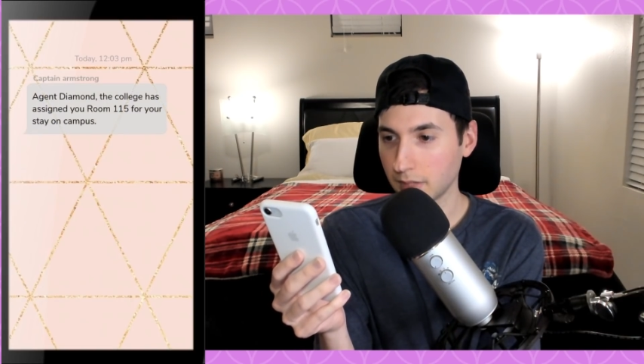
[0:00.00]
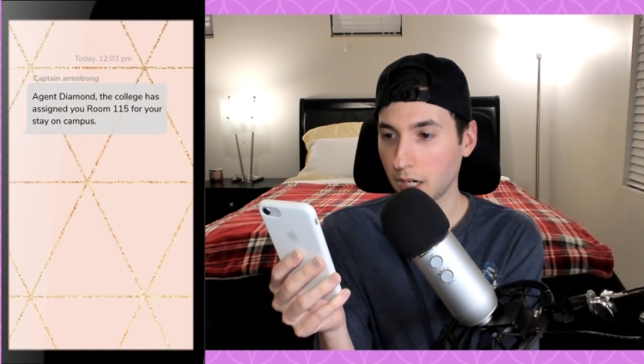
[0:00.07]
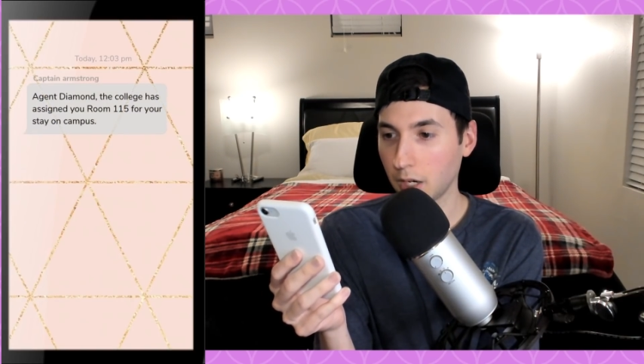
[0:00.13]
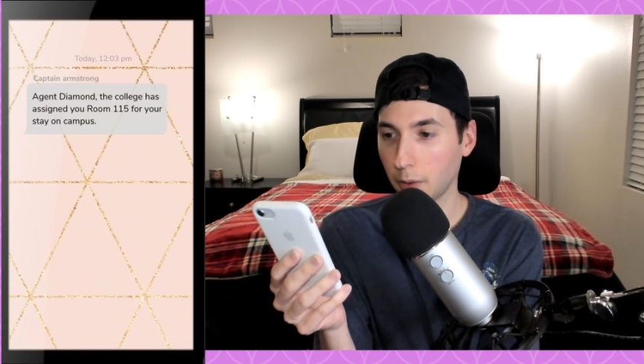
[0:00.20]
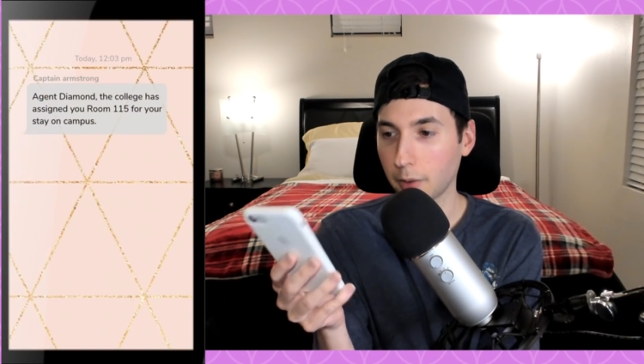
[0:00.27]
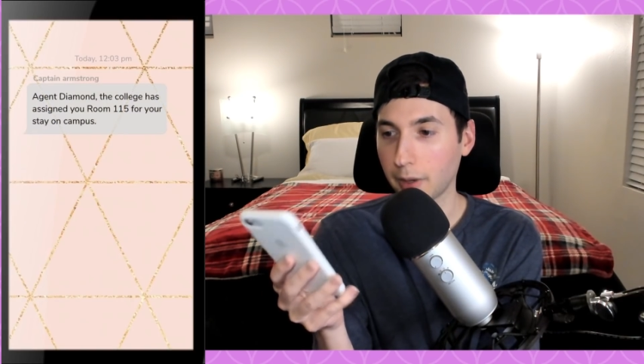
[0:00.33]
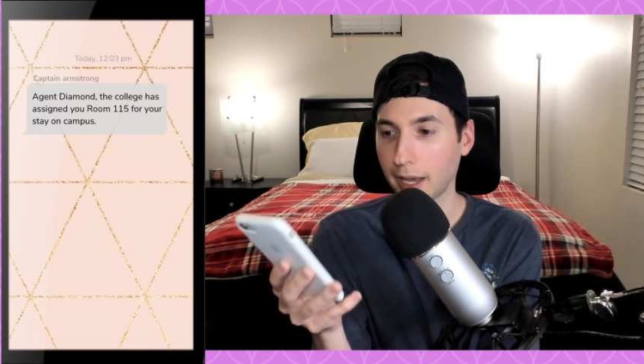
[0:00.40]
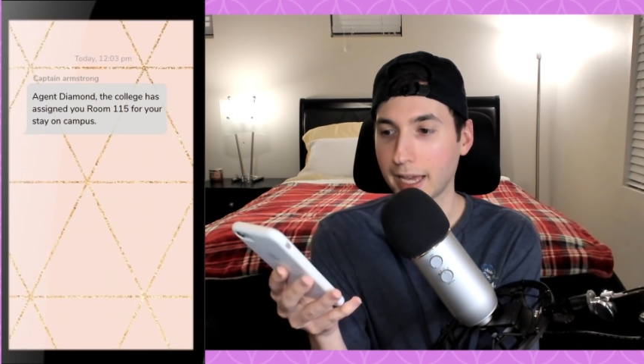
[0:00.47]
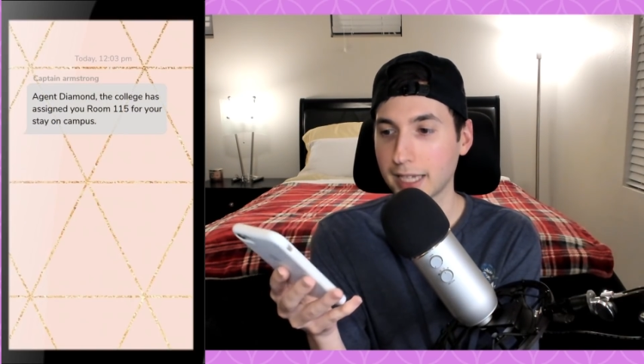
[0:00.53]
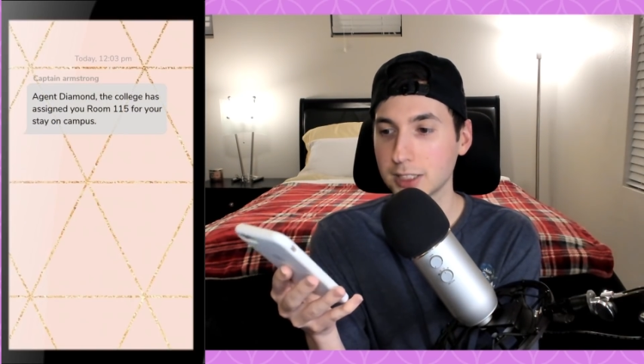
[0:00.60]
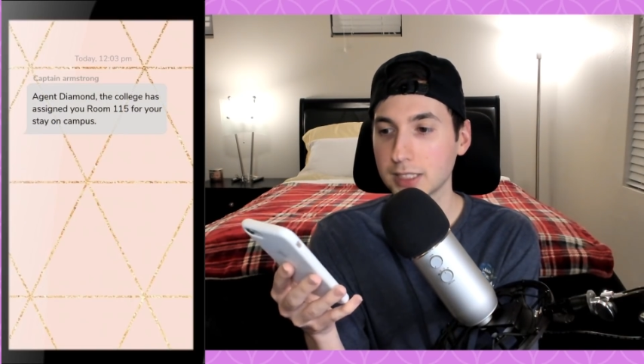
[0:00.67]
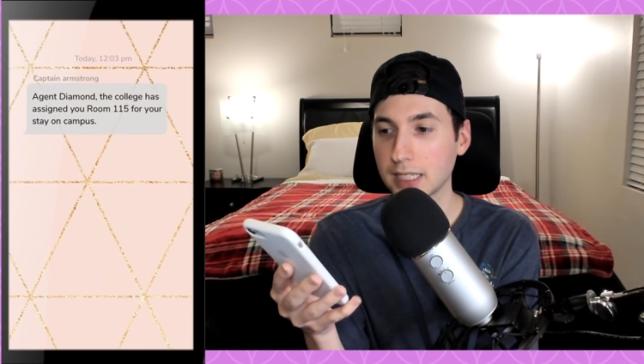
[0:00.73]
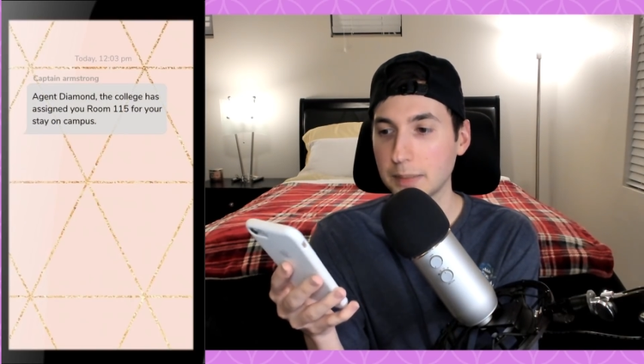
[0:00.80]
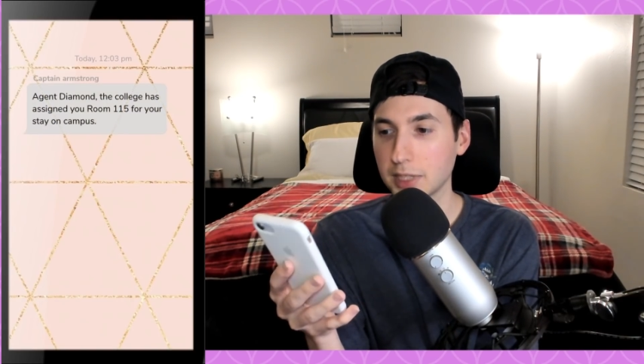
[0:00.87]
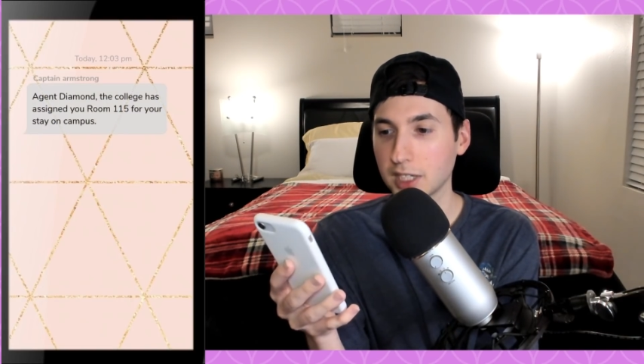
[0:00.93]
Oh, okay.
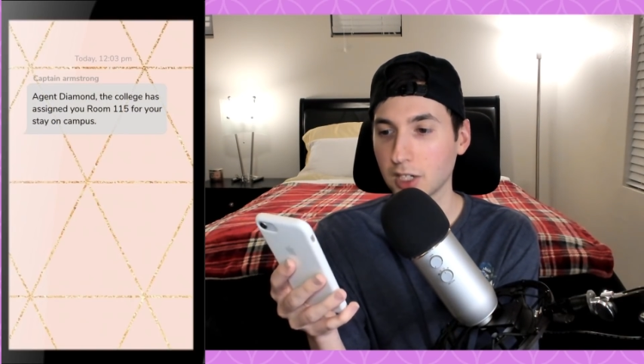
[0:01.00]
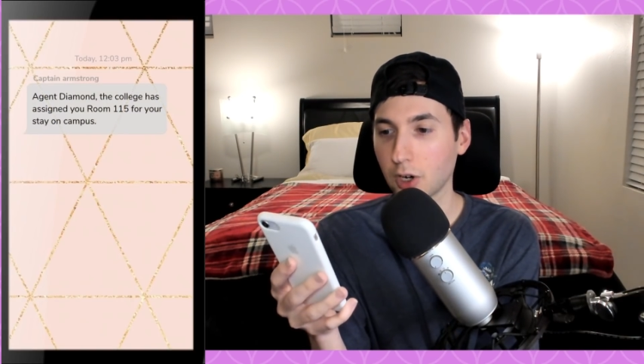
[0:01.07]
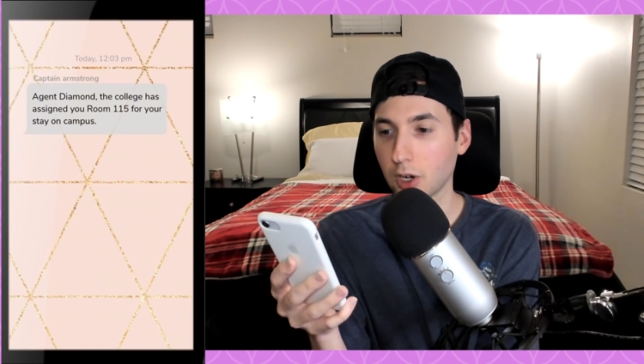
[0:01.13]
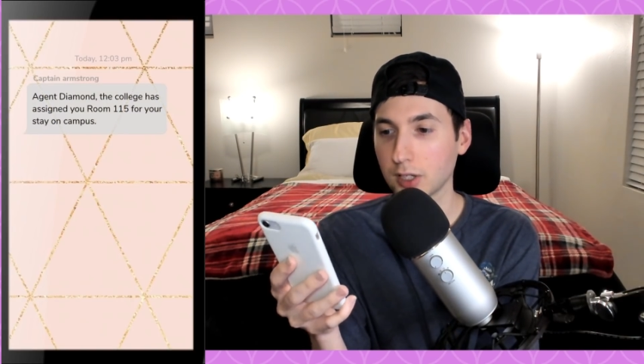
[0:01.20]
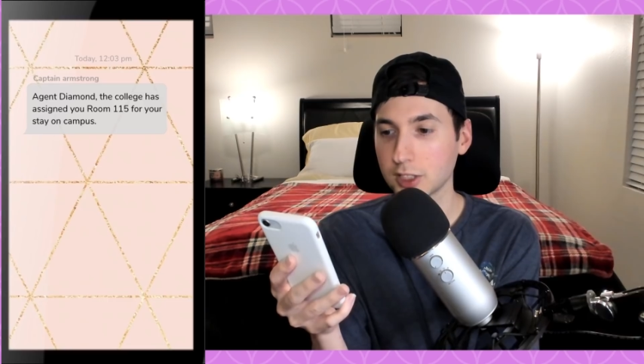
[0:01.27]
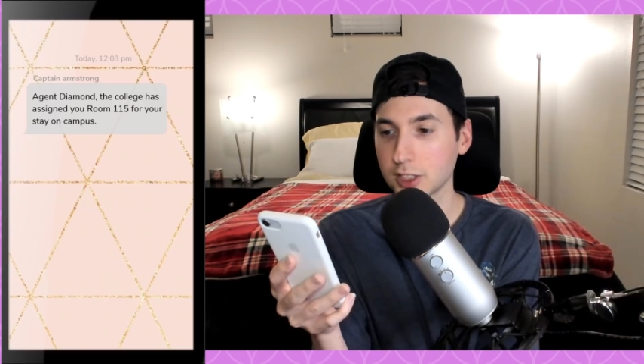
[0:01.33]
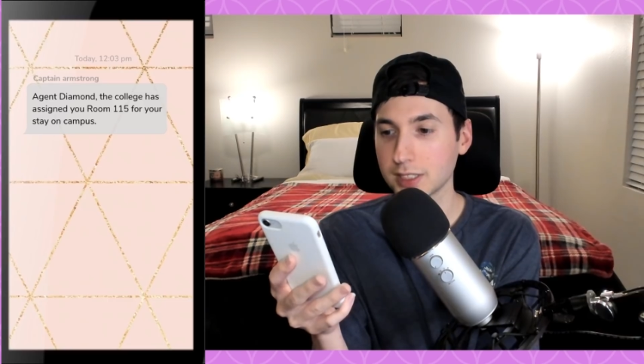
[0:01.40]
Agent Diamond, the college